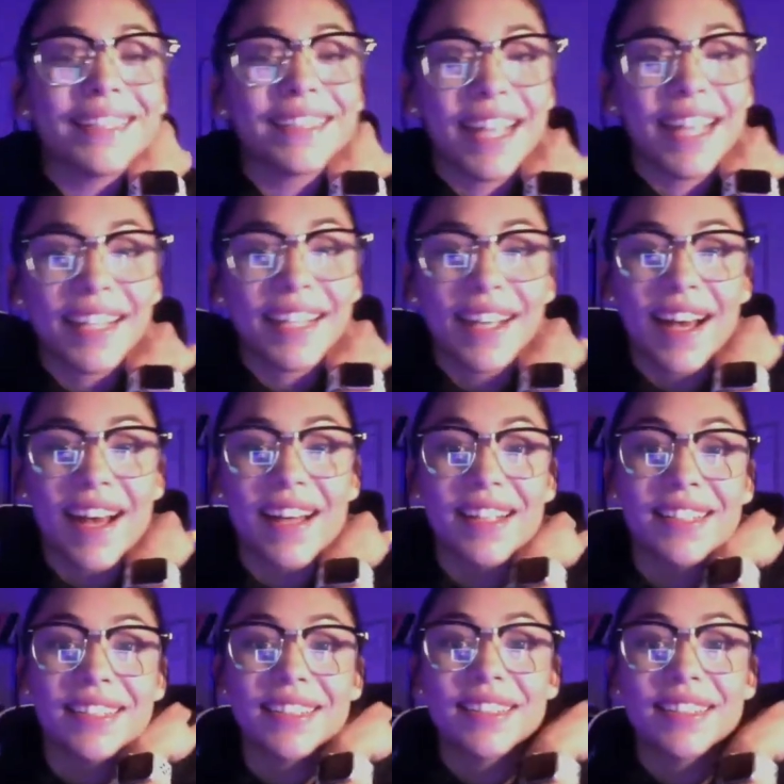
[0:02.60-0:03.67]
Hey
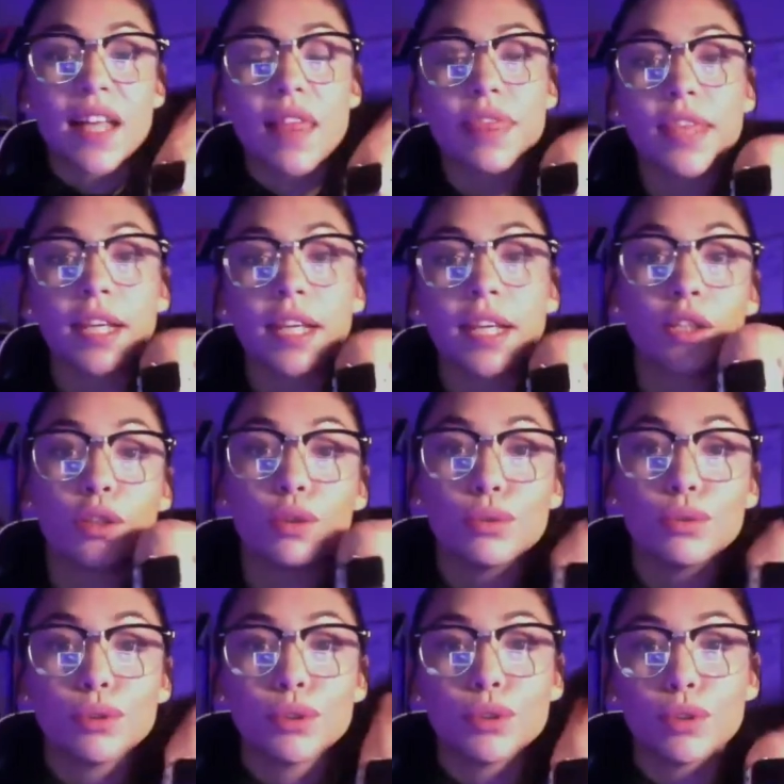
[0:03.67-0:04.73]
guys, thank
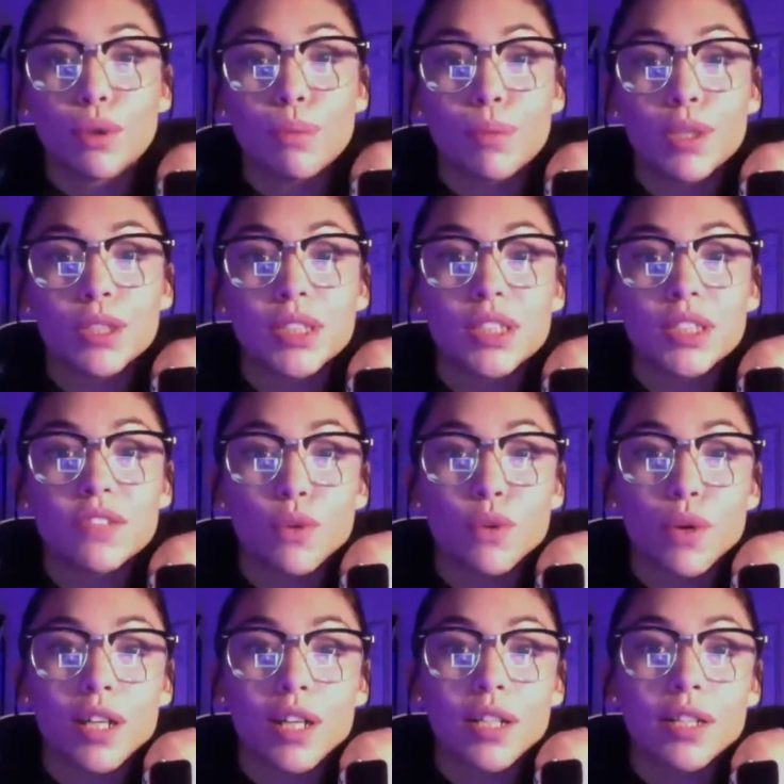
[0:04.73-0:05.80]
you so much
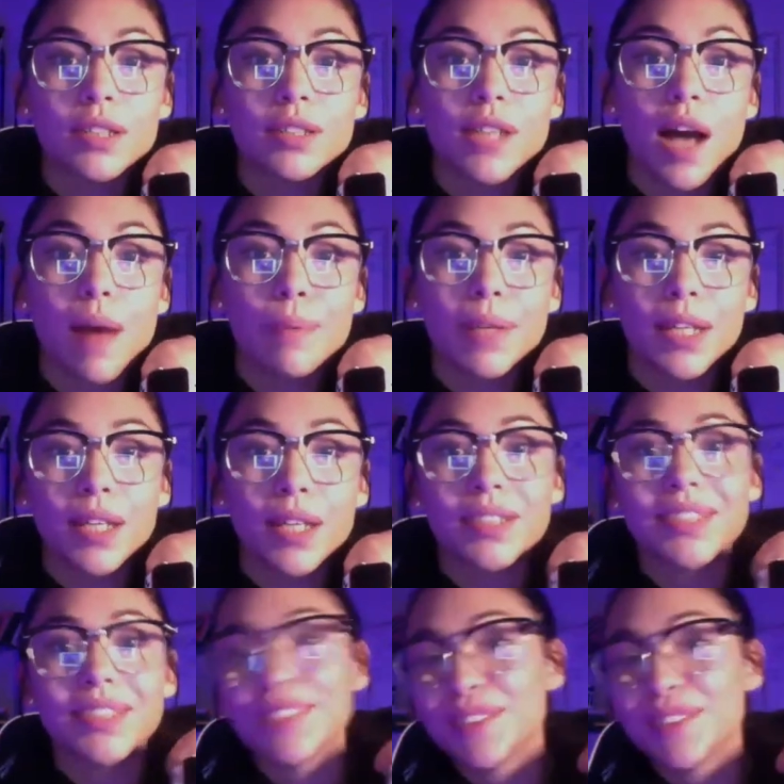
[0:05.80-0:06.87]
for tapping
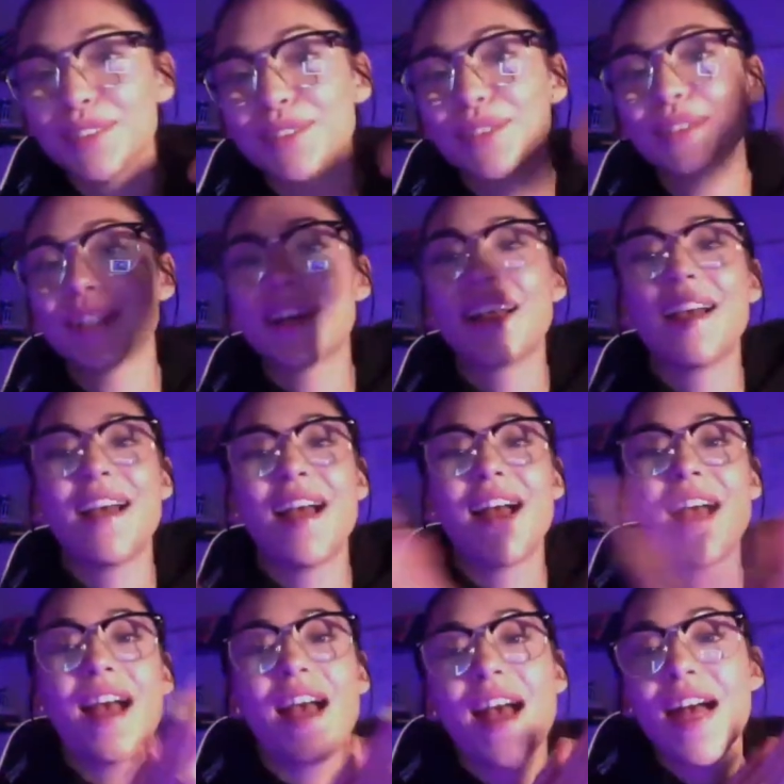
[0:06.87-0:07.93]
into
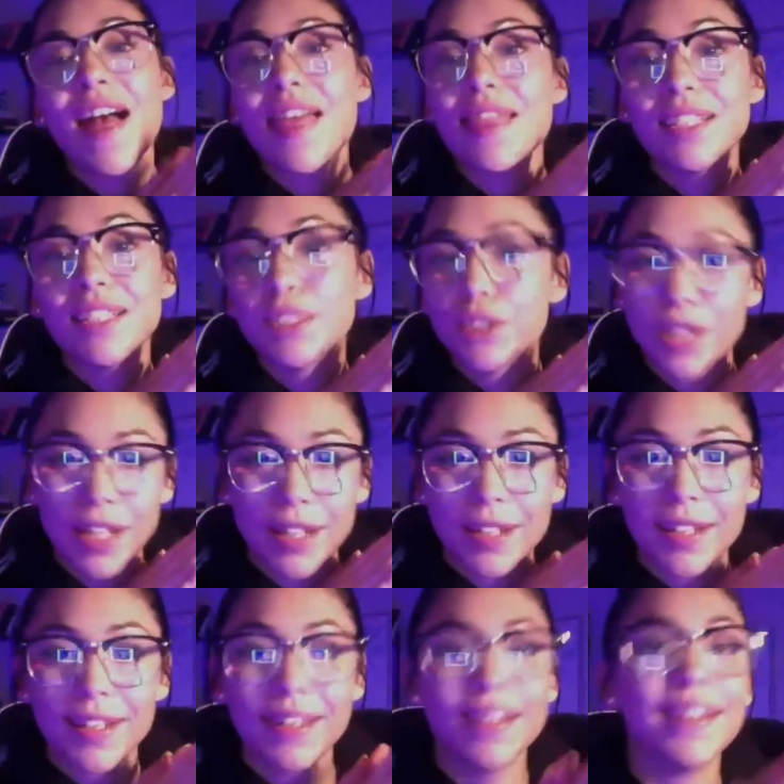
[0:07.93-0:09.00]
this
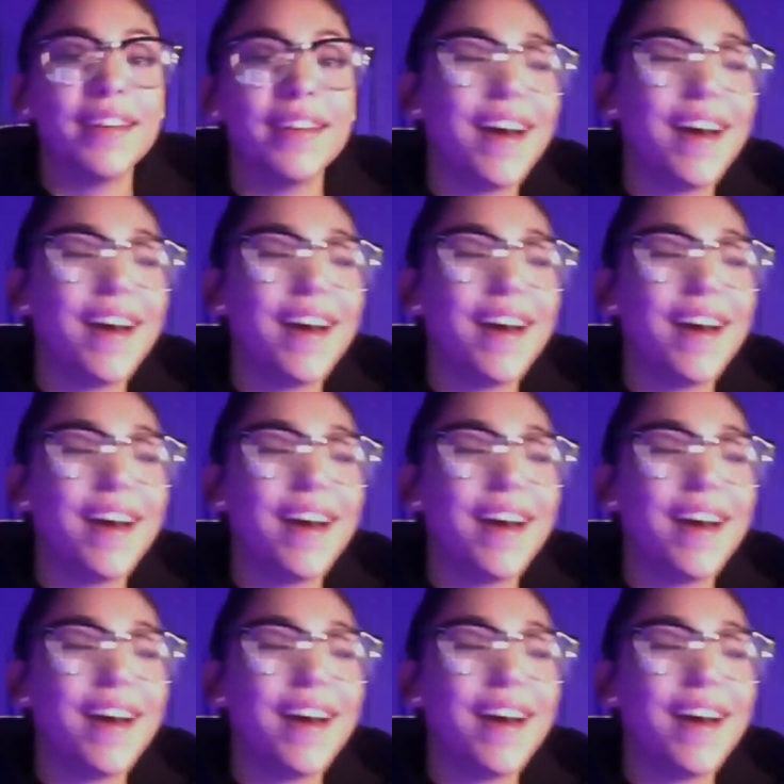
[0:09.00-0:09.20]
training.